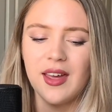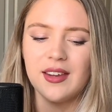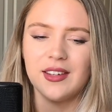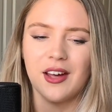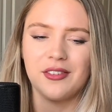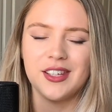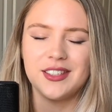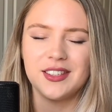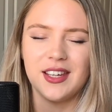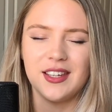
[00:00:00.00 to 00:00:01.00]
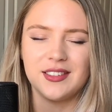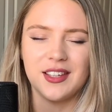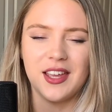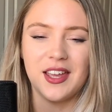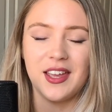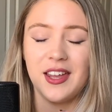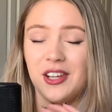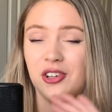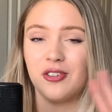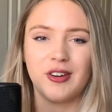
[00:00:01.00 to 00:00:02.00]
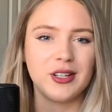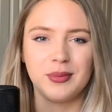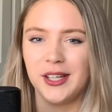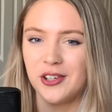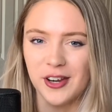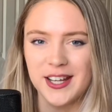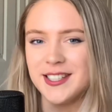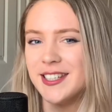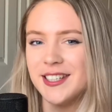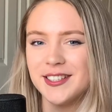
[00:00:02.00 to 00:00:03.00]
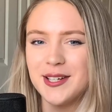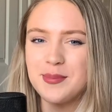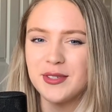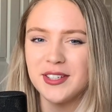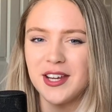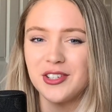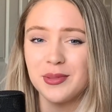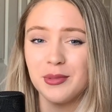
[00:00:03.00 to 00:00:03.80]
Now, this is an incredibly crazy interpretation,